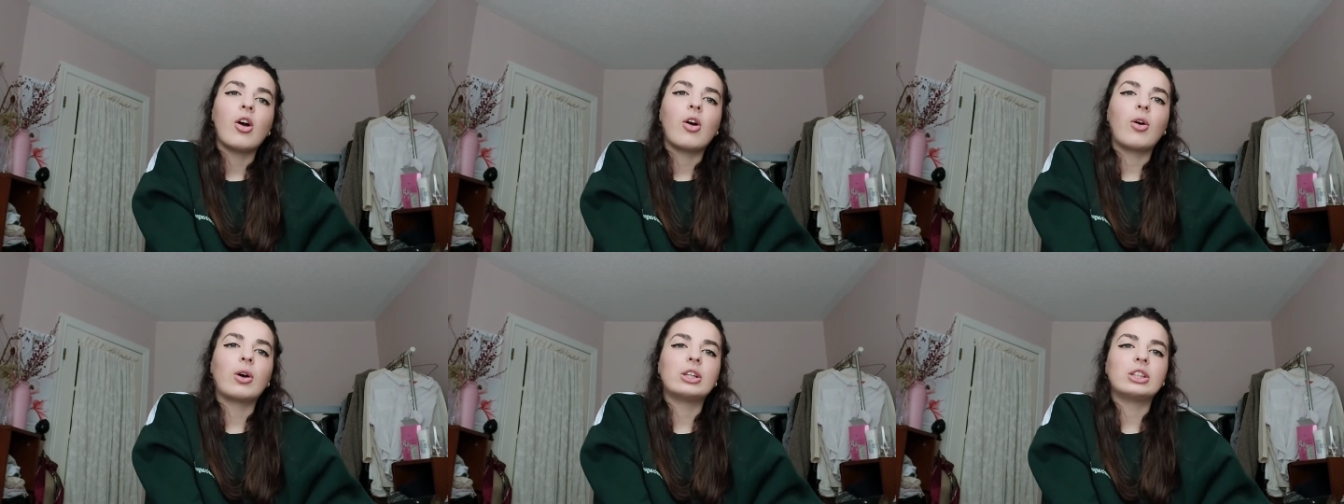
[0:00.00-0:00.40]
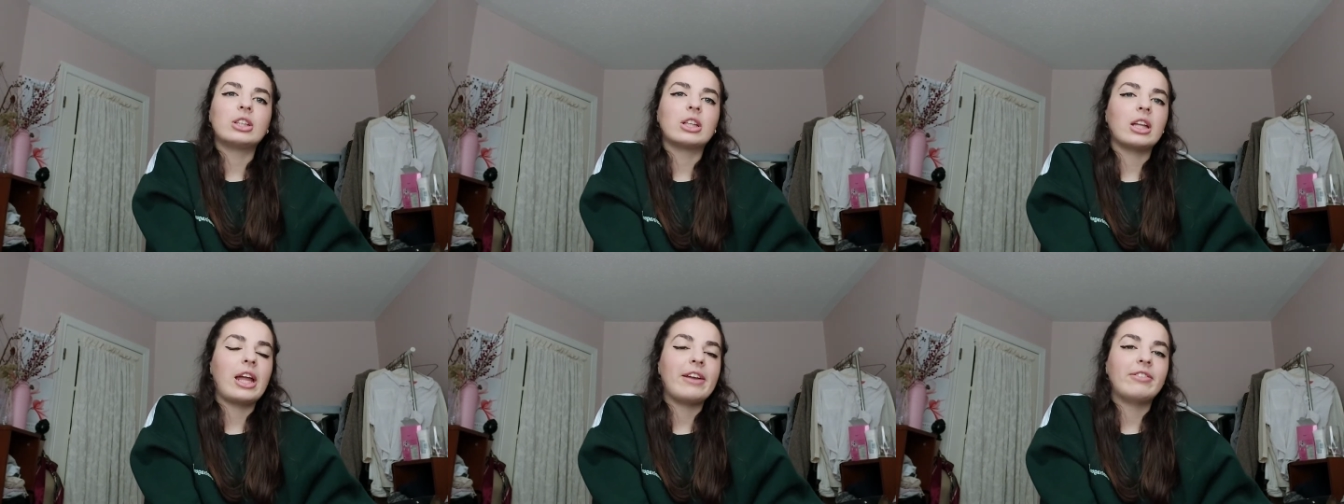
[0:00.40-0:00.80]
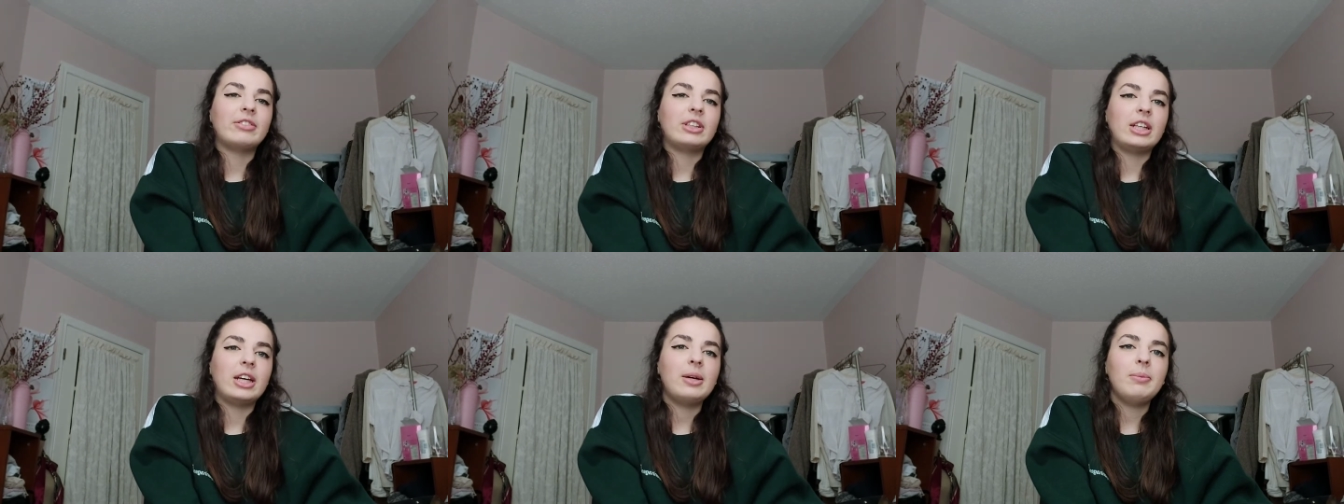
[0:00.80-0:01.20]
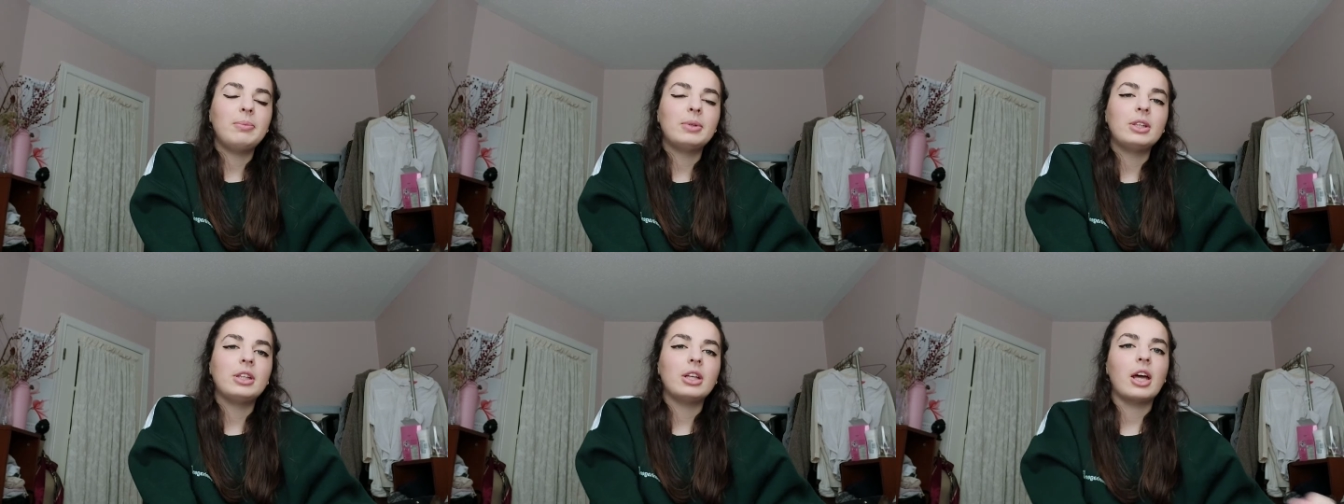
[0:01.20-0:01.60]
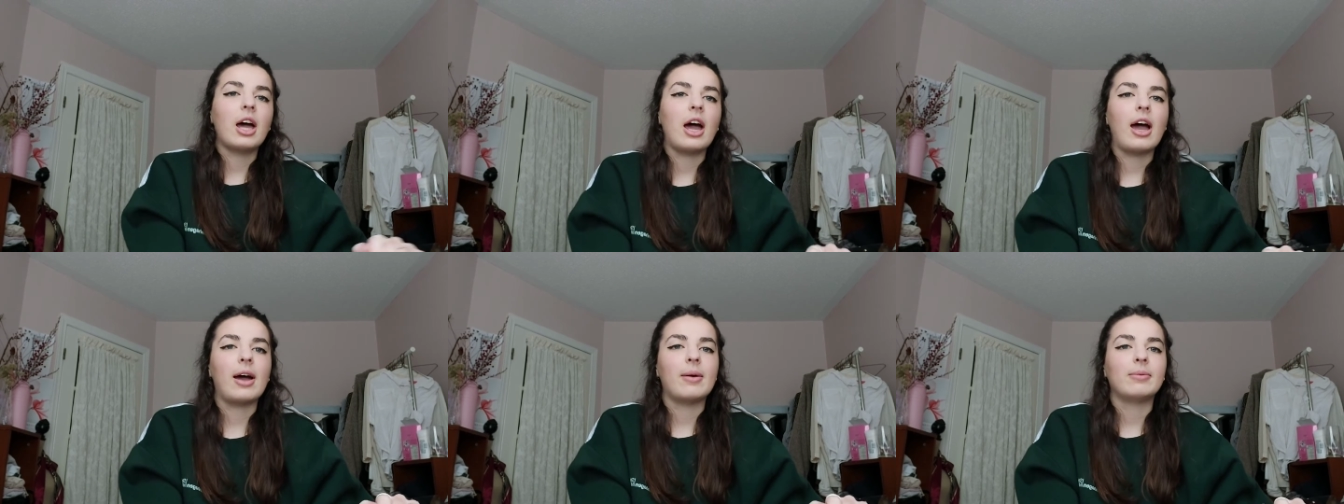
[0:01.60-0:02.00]
or just life tips.
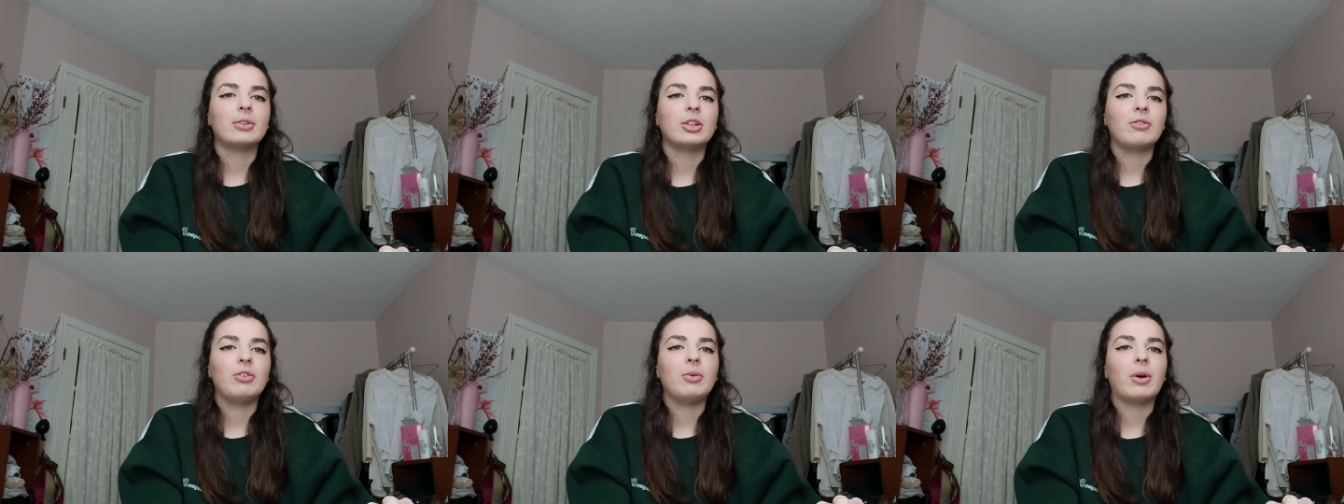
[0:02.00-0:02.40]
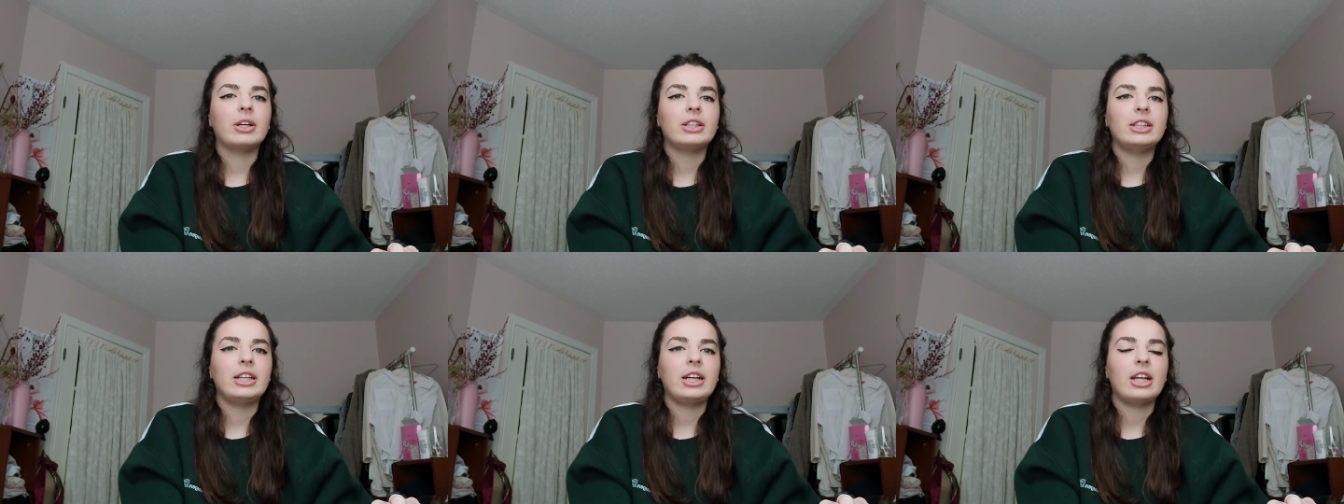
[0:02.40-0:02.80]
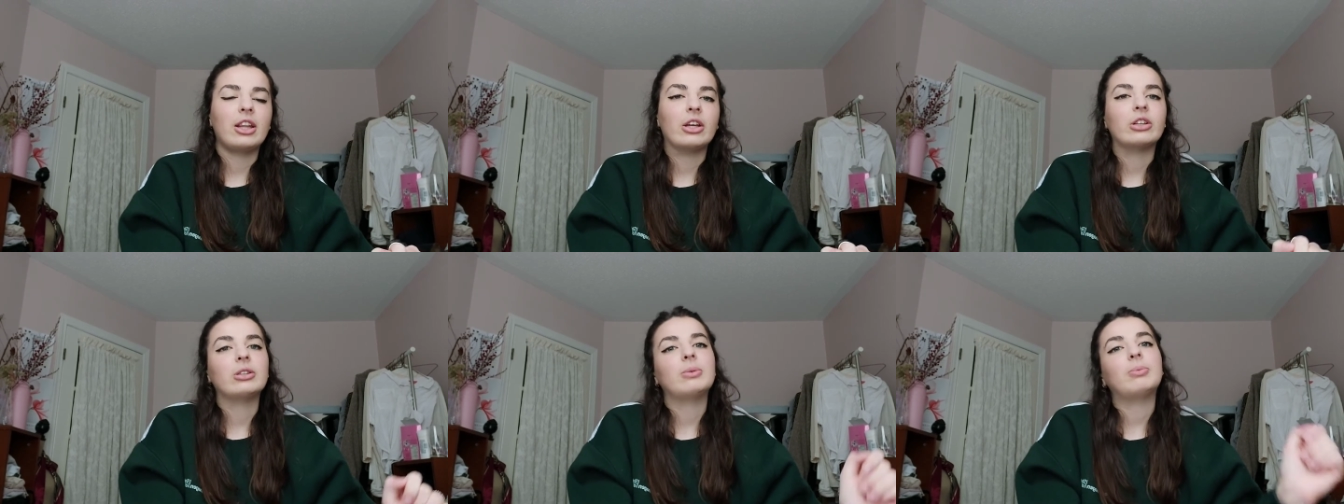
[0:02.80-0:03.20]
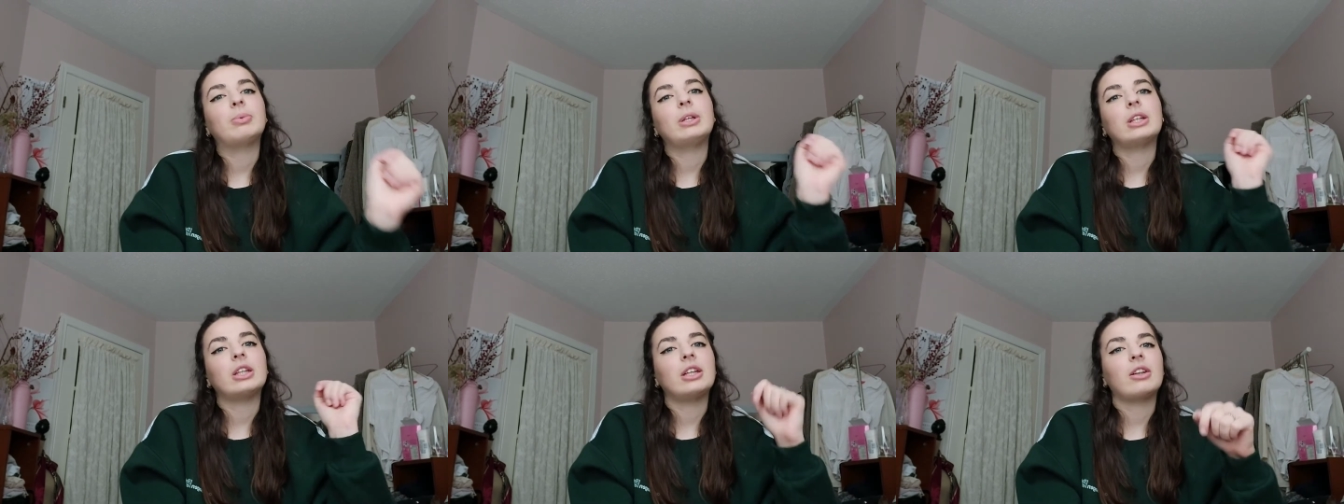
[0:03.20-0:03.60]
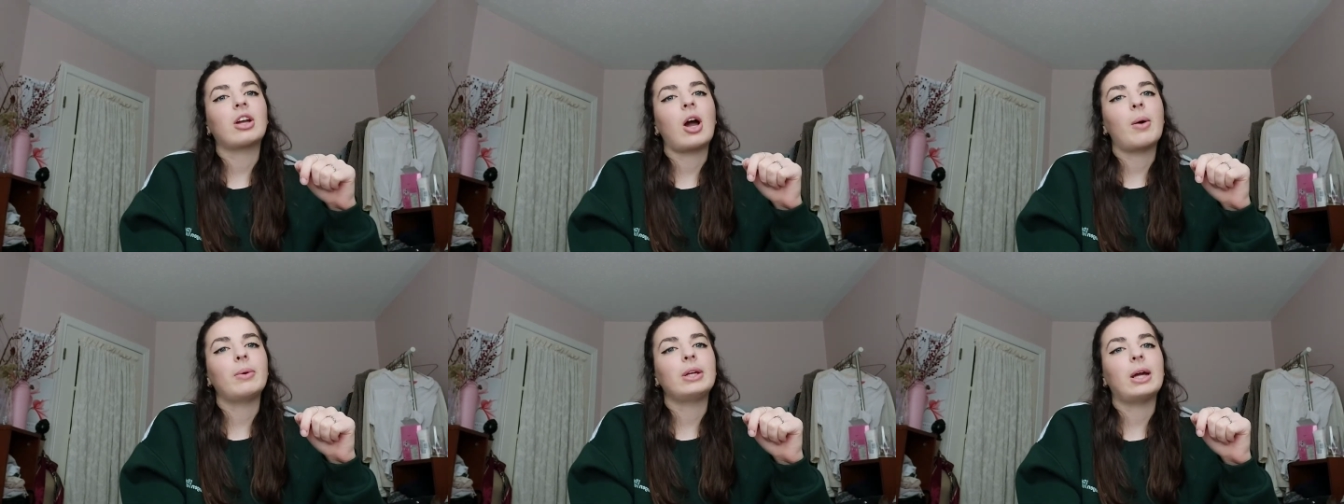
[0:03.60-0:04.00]
Um, so if you want to see any of those, please leave a
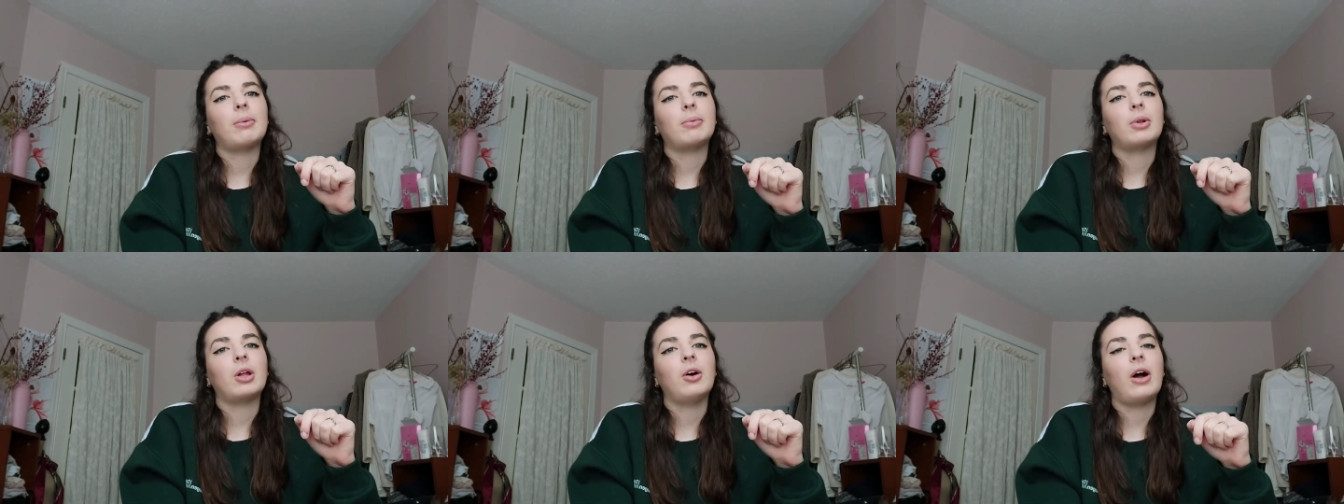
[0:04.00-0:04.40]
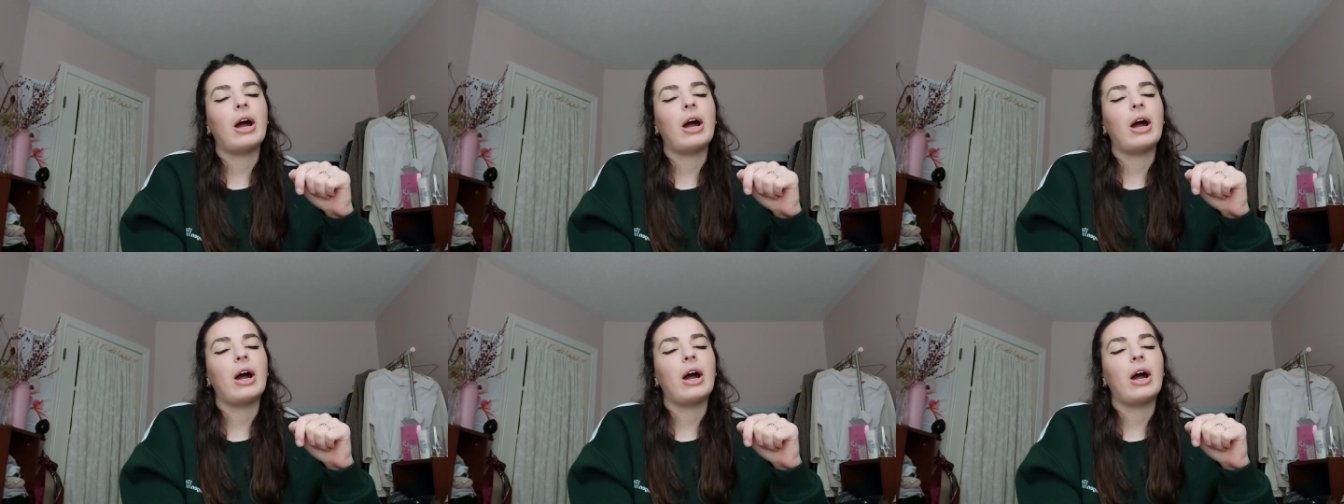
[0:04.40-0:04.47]
comment down below.